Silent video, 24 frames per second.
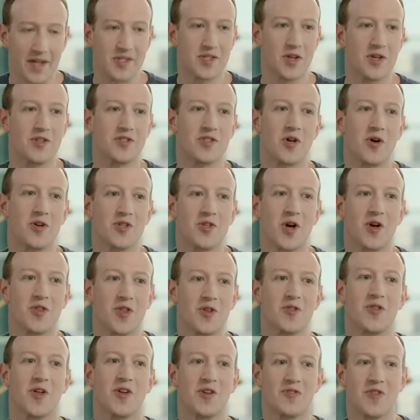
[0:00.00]
Yes, so I
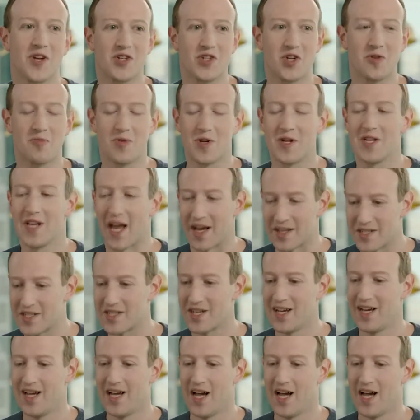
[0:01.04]
think they should be, yes.